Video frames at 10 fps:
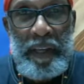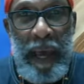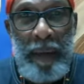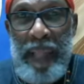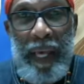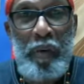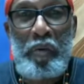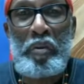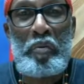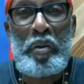I'm not
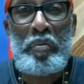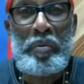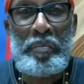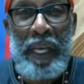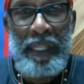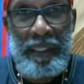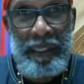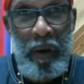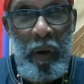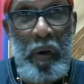going to agree with them that
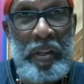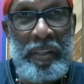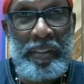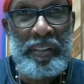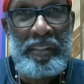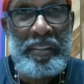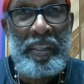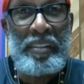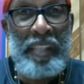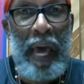the
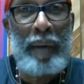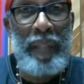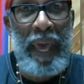audiences stop